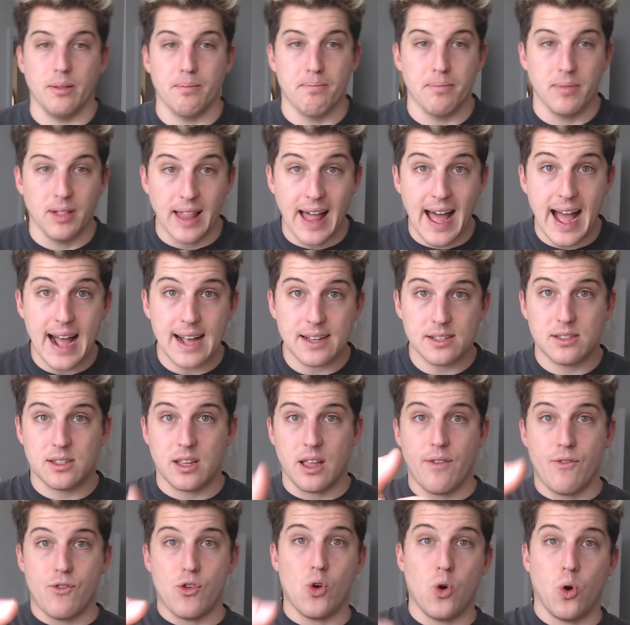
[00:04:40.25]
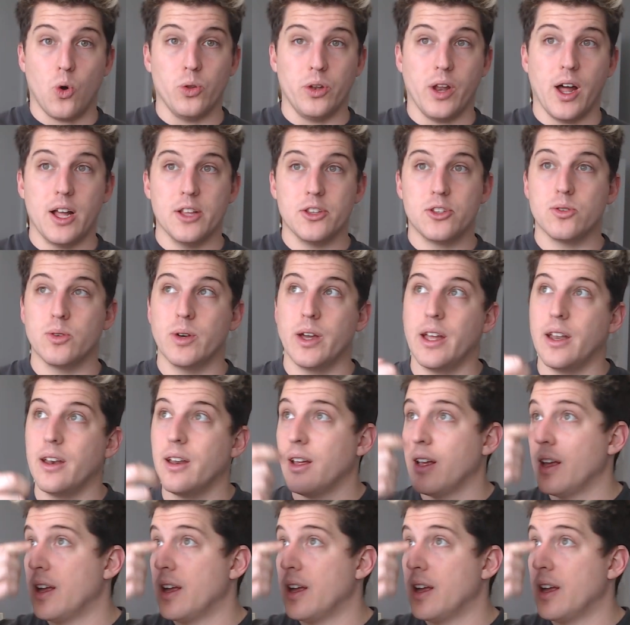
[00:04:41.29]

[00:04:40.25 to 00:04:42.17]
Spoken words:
last if you hold on to it?